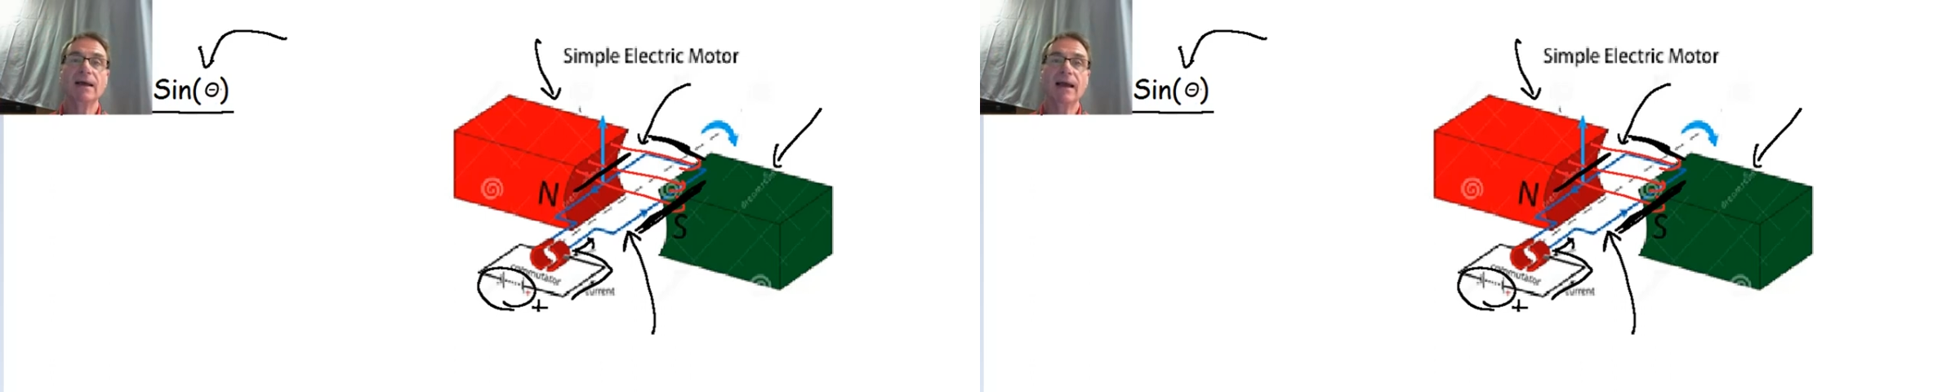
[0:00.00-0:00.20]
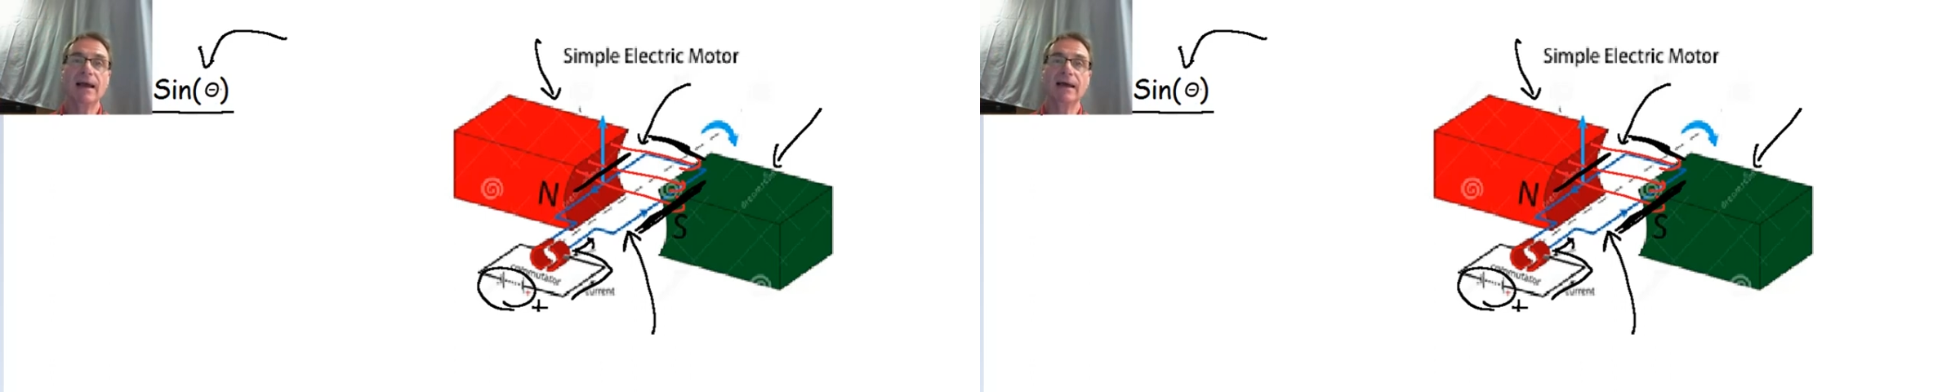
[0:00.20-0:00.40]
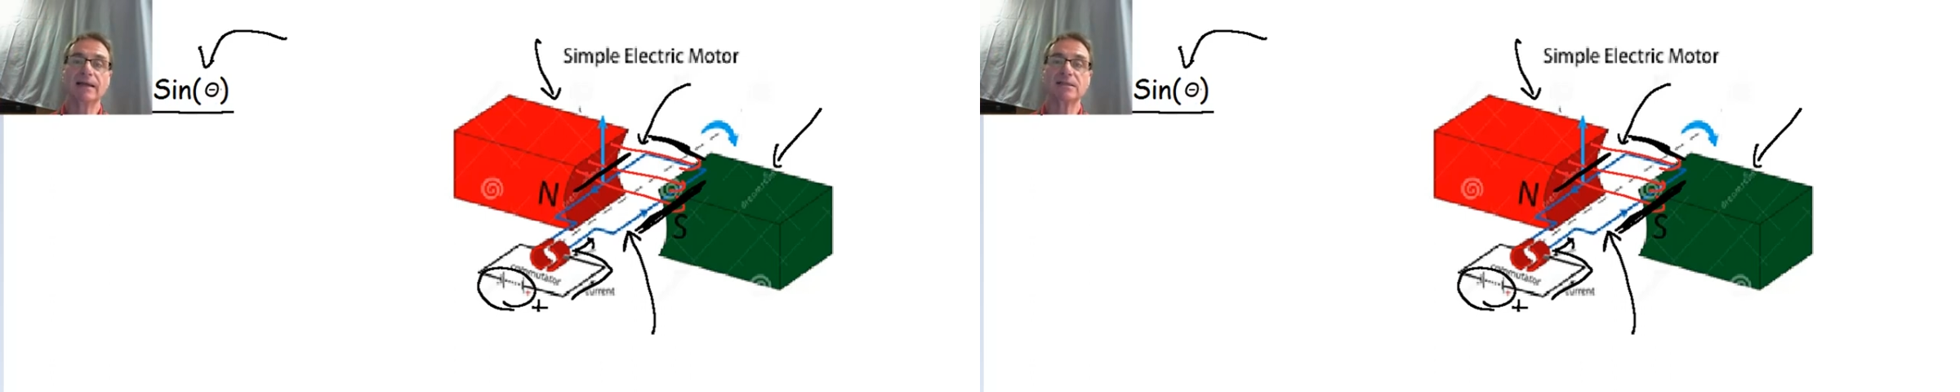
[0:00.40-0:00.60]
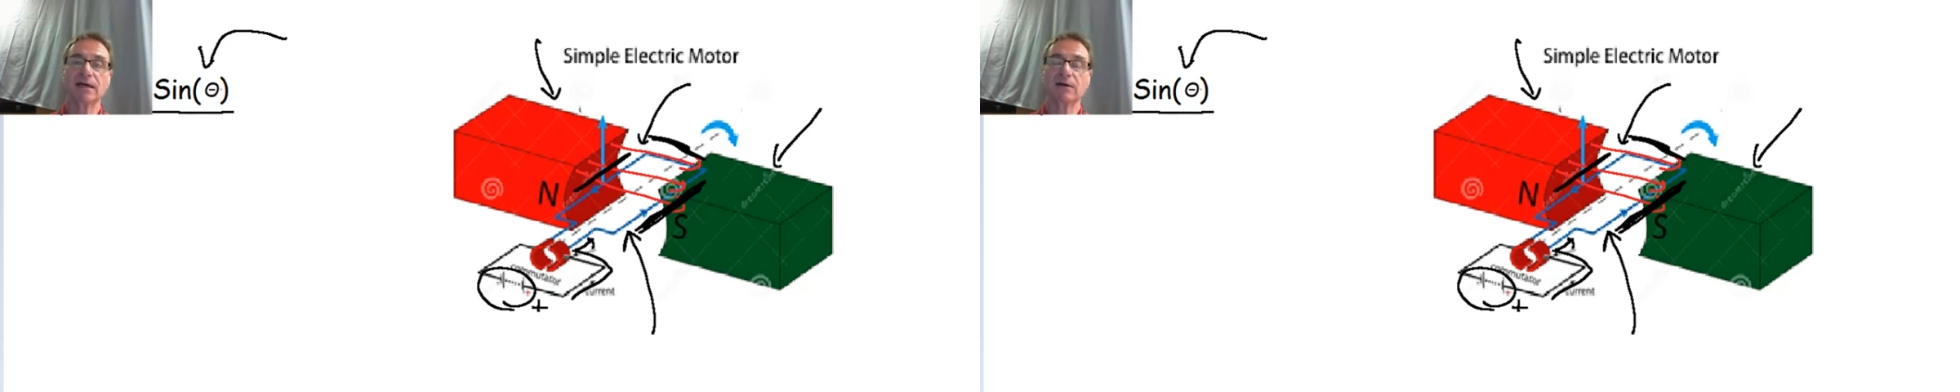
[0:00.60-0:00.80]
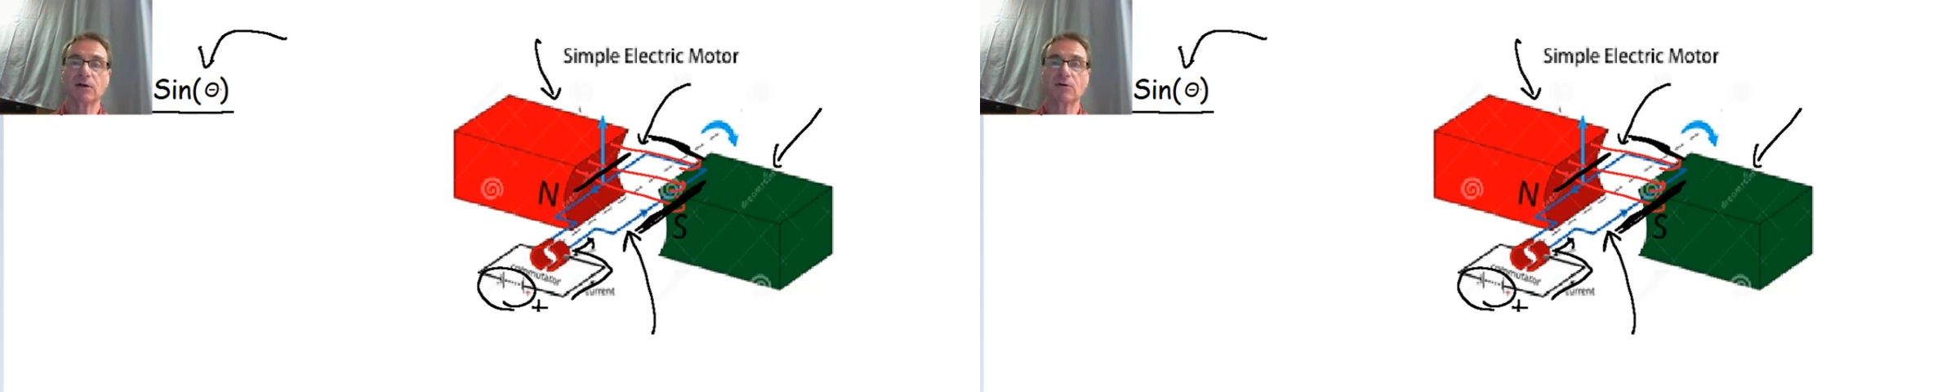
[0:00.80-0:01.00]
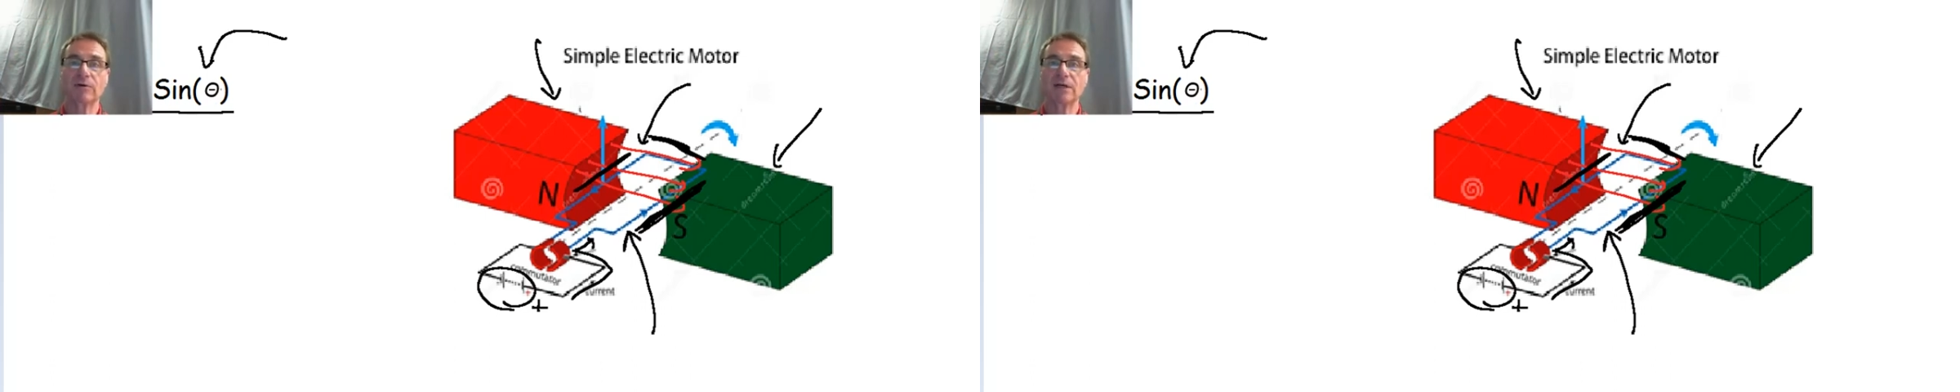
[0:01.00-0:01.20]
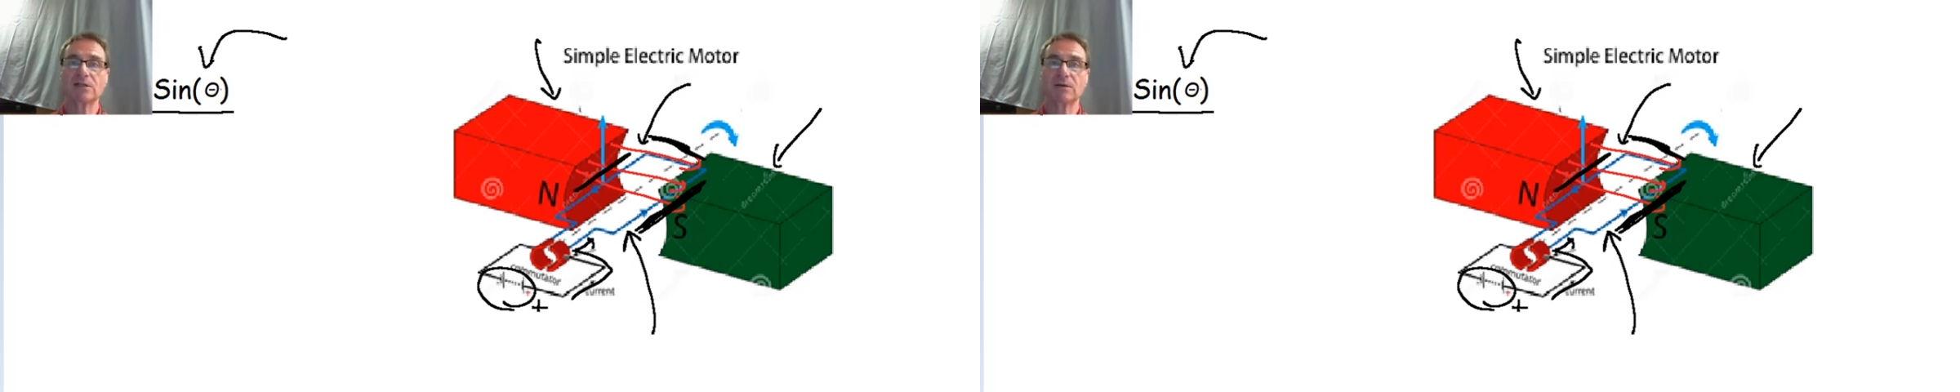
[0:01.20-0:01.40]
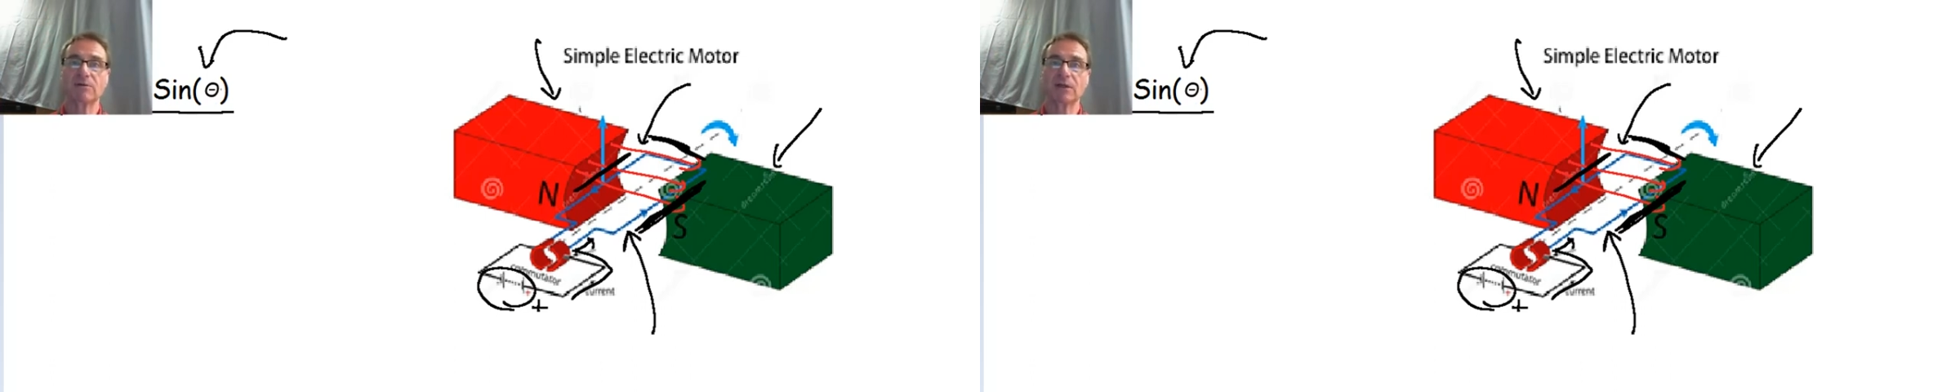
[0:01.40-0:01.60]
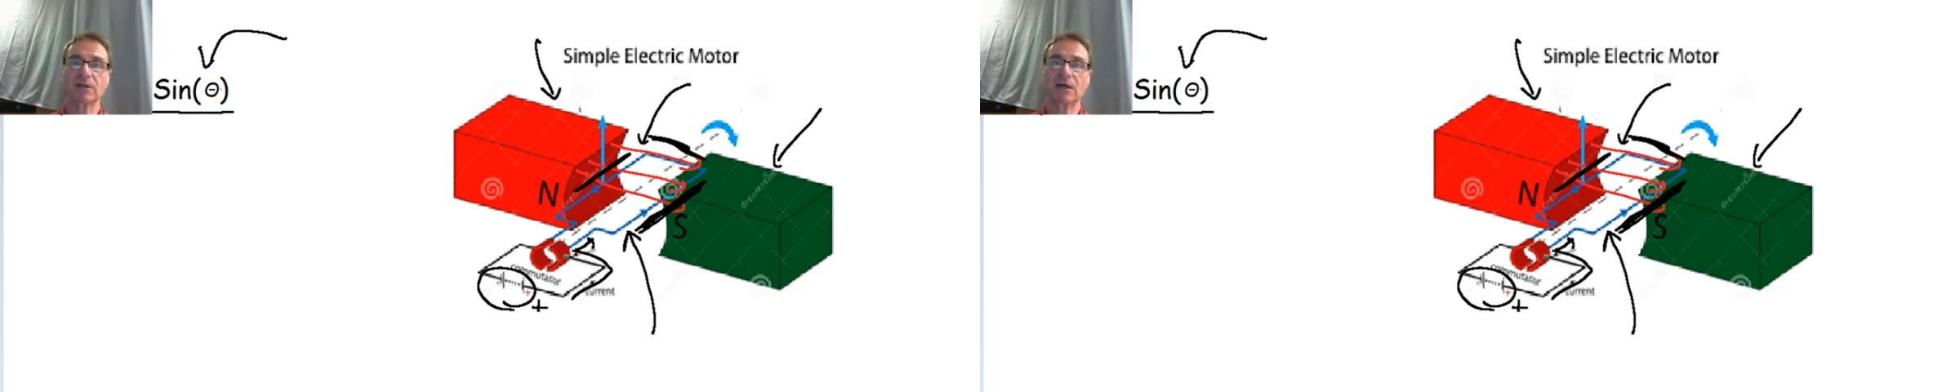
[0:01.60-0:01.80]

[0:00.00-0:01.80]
and it's not going to create something